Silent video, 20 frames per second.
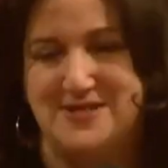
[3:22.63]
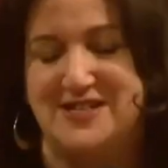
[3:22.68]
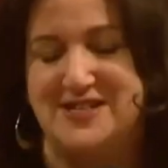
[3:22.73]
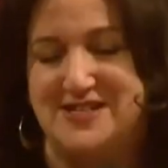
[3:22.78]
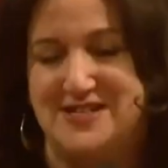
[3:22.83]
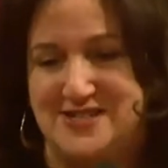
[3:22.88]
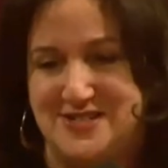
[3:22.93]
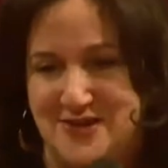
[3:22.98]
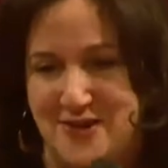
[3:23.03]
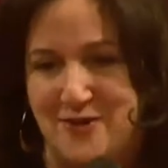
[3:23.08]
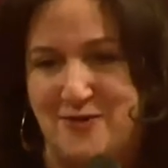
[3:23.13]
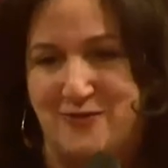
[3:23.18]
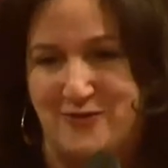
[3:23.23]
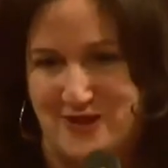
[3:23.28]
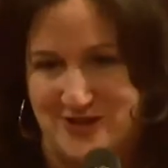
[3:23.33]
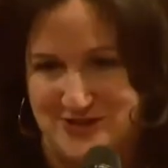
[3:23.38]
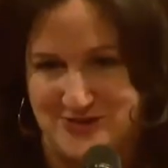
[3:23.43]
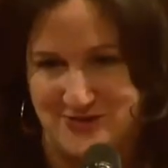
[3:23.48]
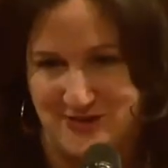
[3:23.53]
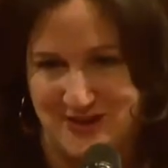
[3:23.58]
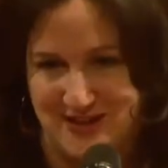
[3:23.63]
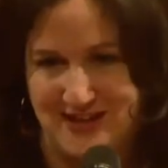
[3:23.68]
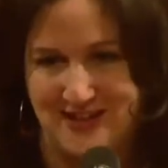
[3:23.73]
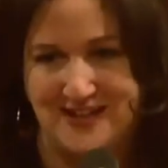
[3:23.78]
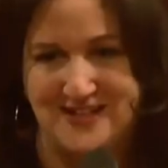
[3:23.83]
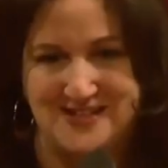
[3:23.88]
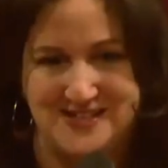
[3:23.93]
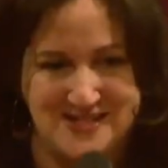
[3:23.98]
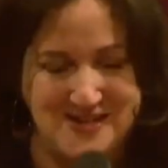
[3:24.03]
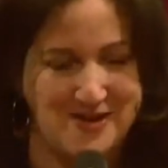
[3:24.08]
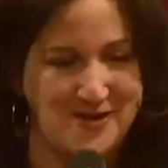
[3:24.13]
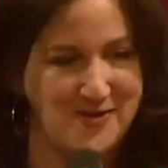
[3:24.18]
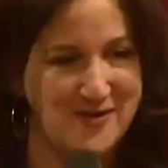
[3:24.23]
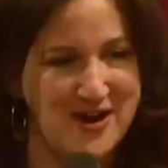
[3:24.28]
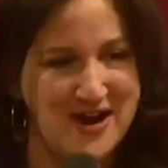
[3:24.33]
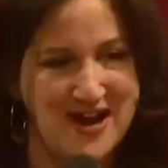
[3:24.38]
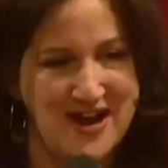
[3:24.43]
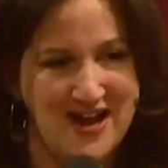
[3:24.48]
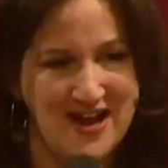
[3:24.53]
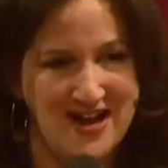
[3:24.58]
It's so frustrating. And so,
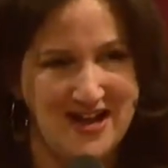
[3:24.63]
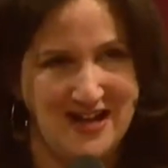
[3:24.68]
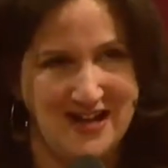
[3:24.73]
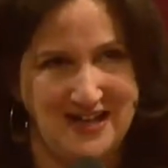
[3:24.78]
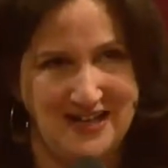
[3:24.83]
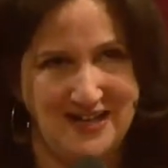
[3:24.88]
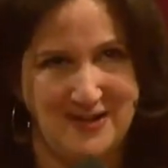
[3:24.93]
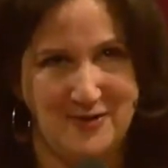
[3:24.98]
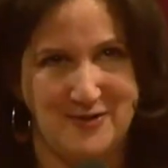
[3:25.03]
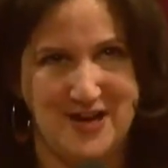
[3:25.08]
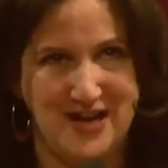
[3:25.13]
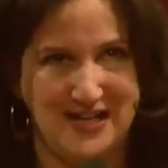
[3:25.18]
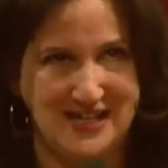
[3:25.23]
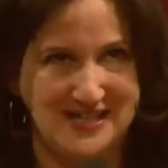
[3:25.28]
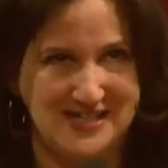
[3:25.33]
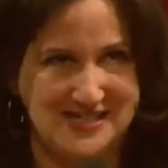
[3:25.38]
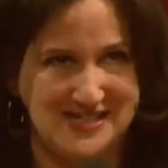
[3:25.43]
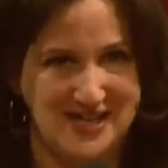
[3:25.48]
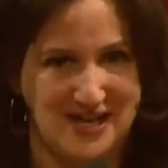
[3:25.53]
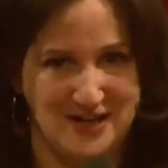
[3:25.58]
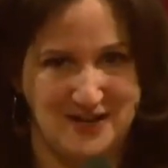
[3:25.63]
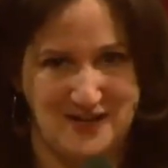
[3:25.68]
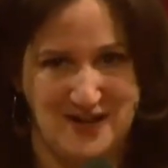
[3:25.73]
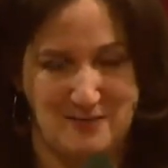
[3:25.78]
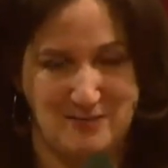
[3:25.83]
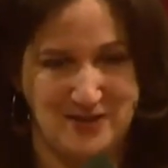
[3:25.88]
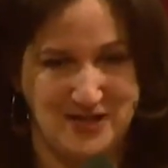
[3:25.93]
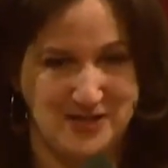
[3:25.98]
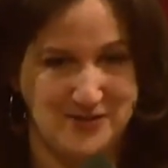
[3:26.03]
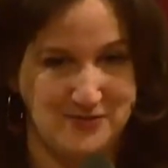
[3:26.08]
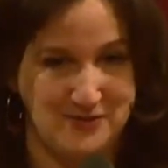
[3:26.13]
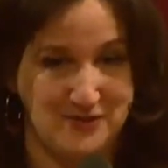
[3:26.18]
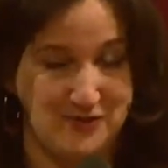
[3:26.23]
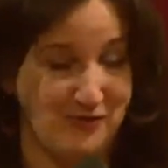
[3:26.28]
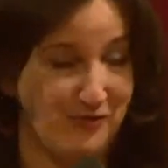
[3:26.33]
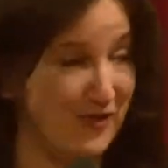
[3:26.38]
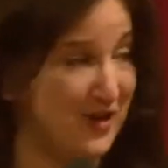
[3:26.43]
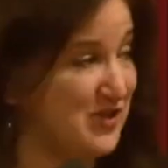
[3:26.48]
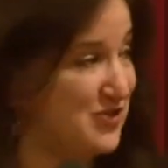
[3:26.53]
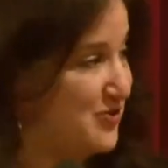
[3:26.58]
you know, getting stuck in that place when you're
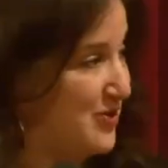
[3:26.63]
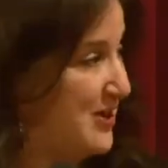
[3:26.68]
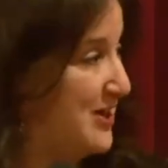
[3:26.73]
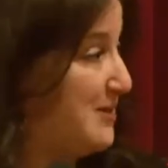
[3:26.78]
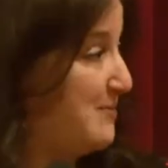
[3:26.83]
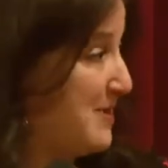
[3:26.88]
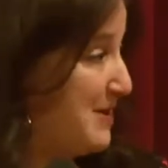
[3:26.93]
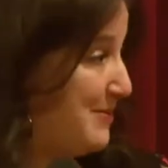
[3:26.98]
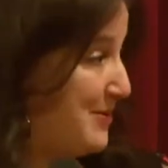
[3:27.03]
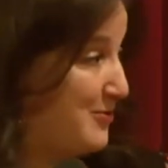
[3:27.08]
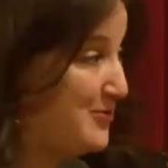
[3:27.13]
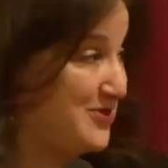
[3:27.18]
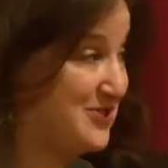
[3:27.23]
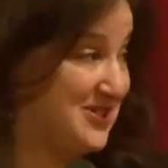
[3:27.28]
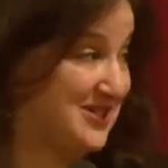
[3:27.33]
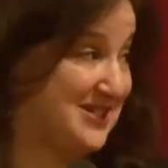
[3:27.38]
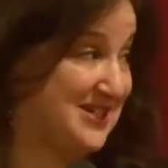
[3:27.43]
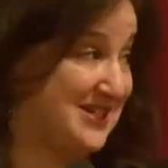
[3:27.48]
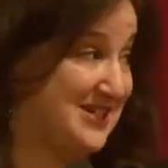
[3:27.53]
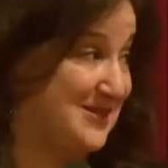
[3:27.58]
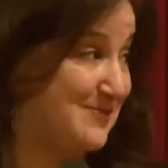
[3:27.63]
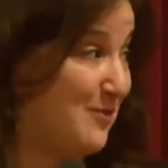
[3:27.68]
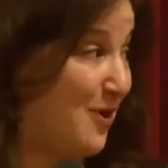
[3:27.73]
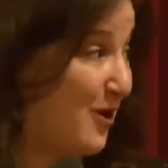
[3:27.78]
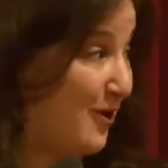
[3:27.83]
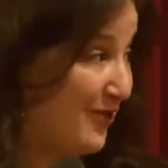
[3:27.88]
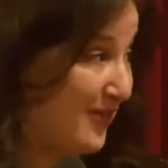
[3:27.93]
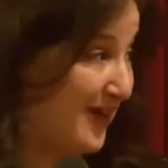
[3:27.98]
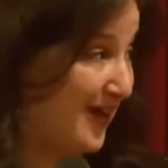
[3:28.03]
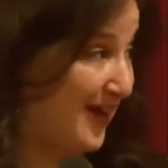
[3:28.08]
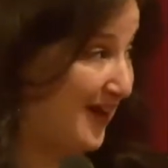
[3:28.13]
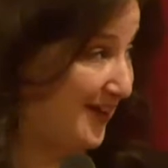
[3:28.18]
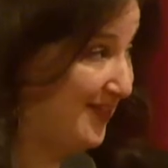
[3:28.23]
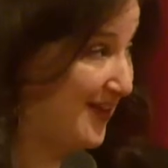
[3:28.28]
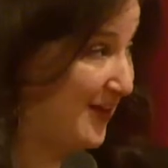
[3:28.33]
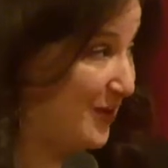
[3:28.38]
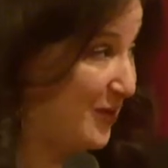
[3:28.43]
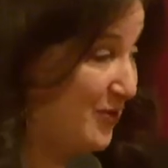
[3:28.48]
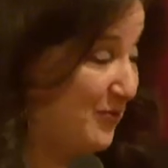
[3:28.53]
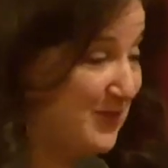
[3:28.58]
frustrated, maybe it was just a small thing
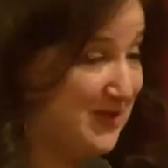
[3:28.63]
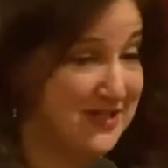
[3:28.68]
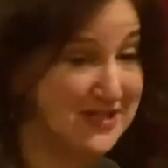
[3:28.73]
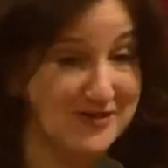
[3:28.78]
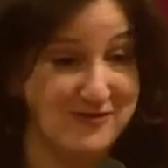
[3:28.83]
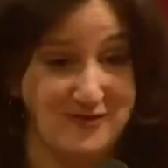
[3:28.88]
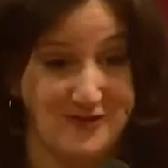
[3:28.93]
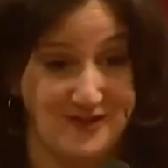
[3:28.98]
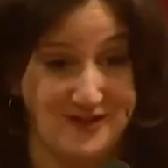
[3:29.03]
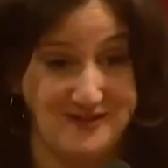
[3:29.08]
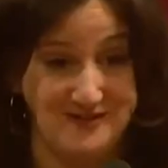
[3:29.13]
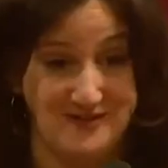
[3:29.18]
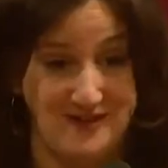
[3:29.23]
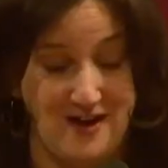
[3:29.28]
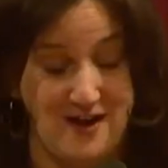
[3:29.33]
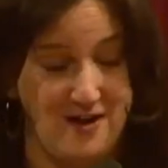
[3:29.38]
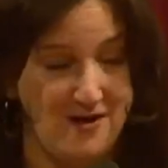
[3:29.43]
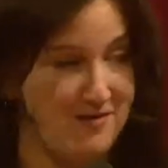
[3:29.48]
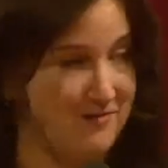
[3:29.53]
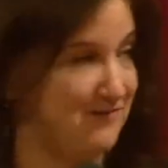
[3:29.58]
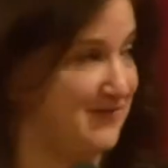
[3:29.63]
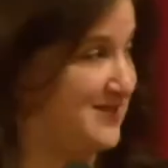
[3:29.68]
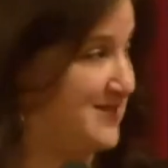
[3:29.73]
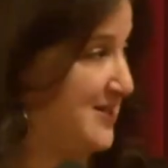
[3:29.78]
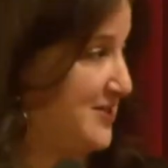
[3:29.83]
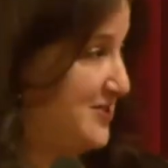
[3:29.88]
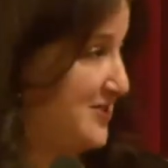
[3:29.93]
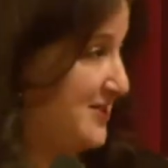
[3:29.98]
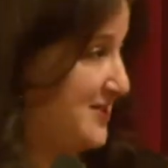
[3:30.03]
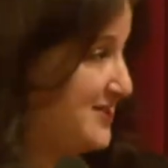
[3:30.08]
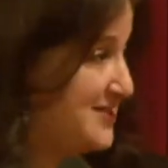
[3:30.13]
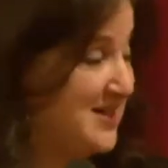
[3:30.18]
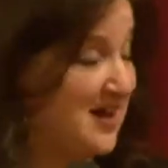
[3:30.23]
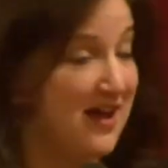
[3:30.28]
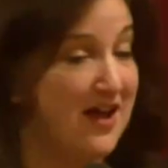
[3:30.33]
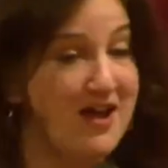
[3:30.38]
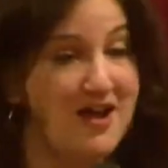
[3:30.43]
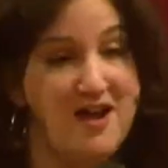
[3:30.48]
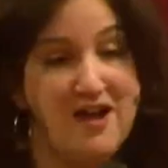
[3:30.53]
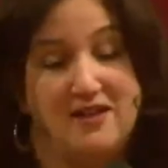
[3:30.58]
that could have been different, such as
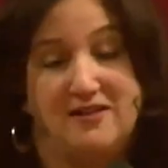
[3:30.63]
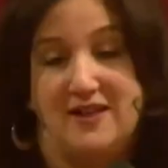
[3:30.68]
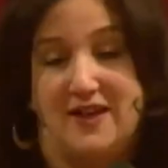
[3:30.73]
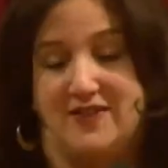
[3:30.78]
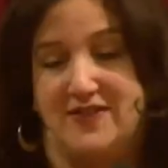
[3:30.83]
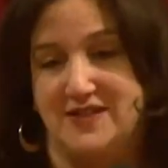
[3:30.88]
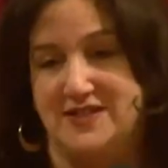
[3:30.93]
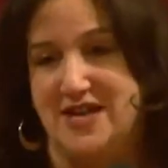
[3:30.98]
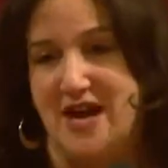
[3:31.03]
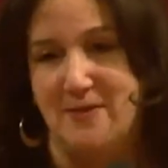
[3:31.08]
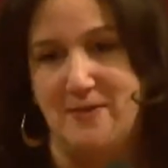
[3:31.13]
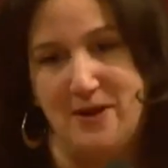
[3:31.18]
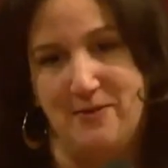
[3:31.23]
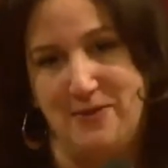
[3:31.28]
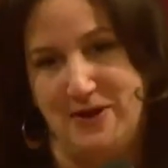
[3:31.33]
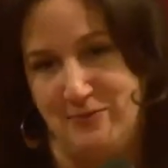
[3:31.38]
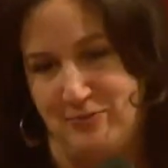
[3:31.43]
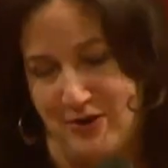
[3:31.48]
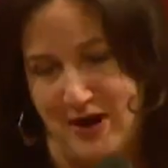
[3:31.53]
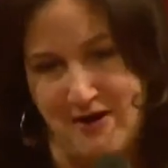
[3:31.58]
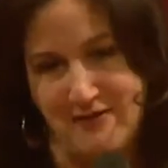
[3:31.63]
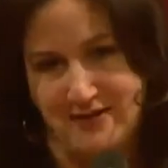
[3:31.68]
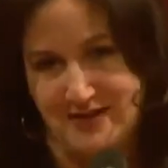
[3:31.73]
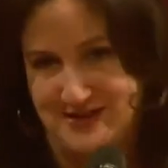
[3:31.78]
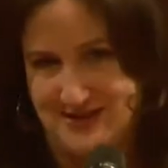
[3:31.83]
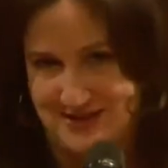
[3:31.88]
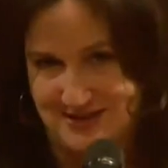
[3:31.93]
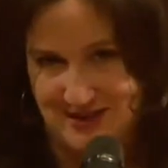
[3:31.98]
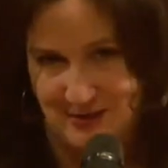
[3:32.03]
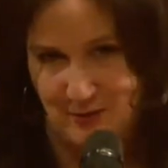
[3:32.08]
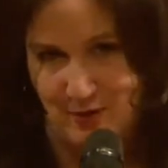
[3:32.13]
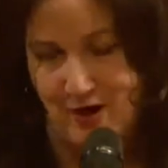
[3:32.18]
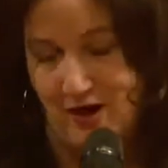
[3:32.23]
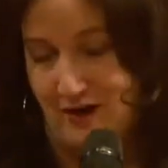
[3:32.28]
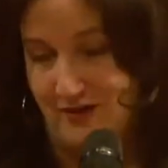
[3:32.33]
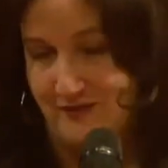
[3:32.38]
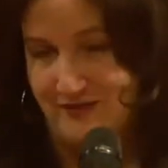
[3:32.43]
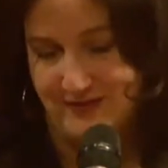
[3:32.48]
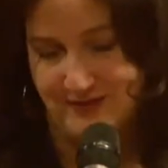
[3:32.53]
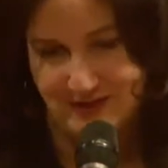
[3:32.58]
like the time I made brownies and they were
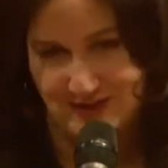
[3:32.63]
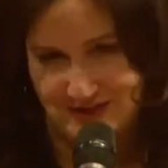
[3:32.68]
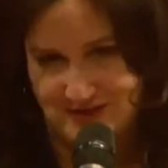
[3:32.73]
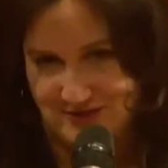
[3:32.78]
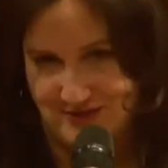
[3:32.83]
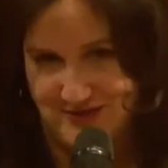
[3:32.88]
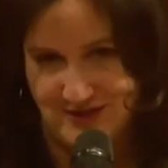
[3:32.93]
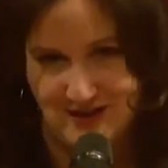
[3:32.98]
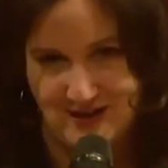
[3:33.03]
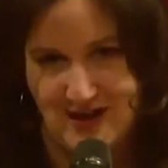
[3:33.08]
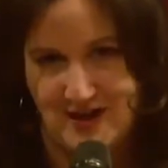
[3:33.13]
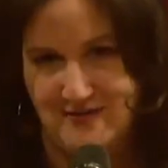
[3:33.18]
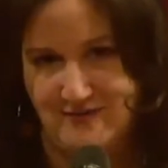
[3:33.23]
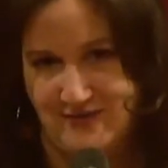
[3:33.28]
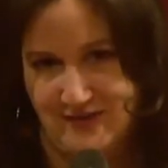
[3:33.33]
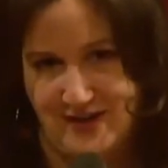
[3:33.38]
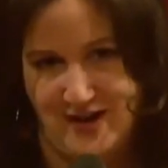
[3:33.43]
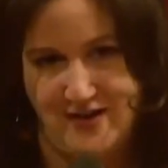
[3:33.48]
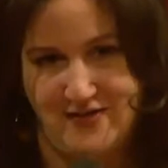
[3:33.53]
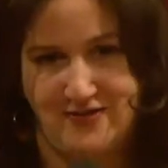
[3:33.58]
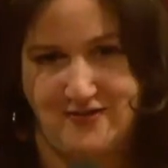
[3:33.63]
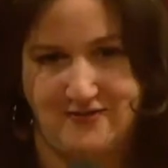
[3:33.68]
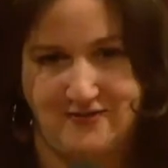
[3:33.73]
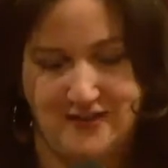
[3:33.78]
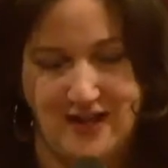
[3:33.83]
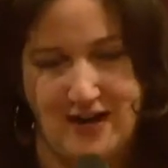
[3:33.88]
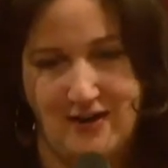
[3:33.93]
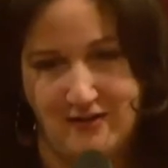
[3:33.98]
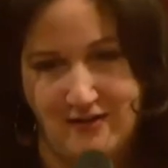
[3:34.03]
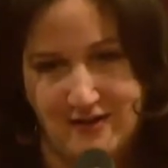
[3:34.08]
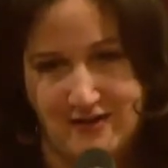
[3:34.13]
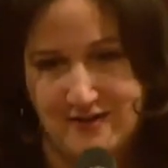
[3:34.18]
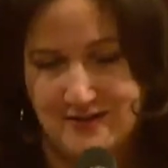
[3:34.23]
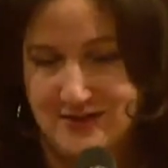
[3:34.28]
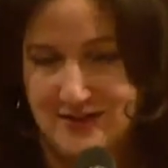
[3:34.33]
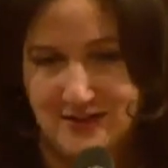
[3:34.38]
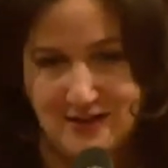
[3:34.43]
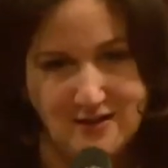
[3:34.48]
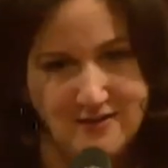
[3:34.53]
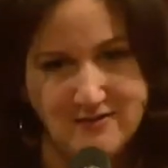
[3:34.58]
awful and it turned out I had forgotten the flour.
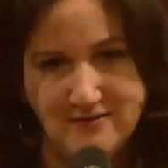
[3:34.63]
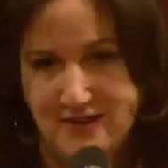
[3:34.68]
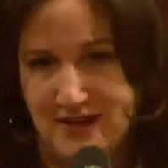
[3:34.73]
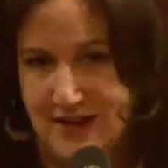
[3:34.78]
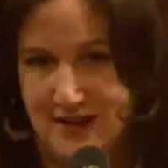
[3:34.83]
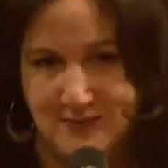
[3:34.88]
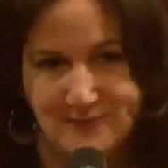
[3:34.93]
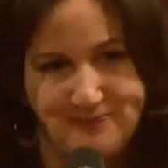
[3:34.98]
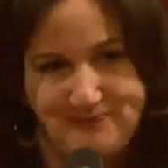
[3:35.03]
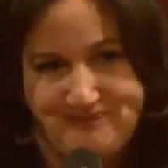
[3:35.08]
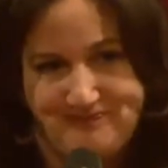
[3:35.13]
You know, like,